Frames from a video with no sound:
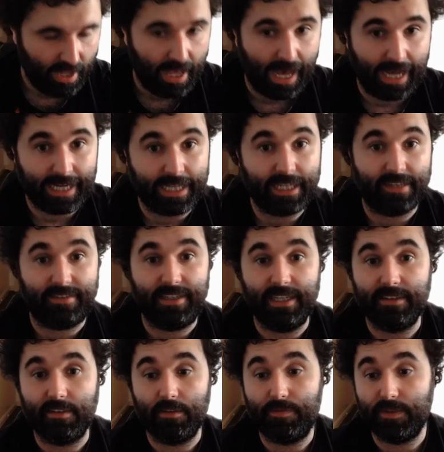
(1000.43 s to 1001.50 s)
And then that's the
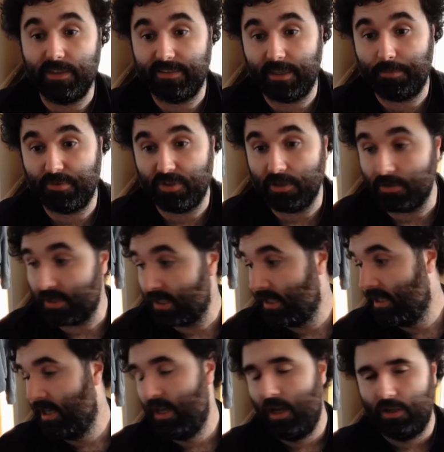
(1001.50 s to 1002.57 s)
end of the first episode.
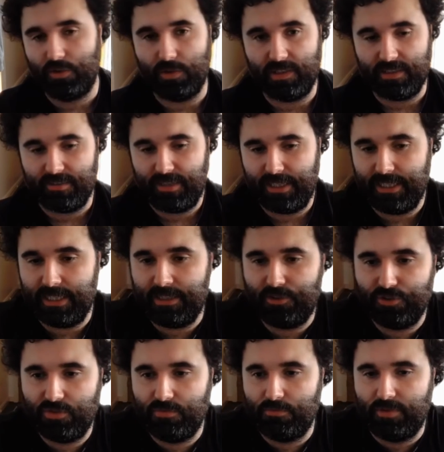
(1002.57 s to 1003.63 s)
So I can say it
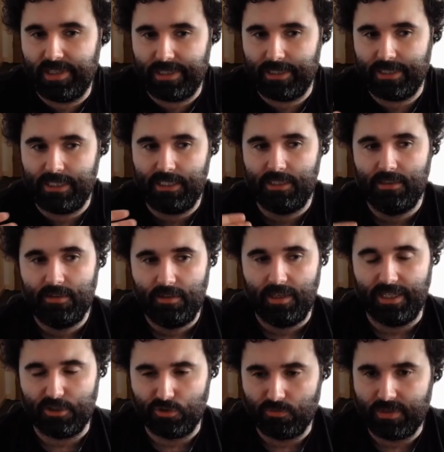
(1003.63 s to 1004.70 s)
doesn't really
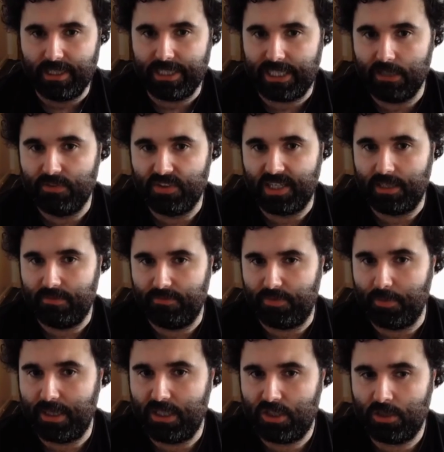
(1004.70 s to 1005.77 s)
give us any
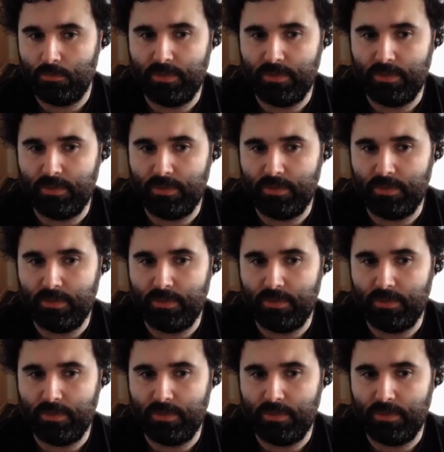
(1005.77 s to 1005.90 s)
information.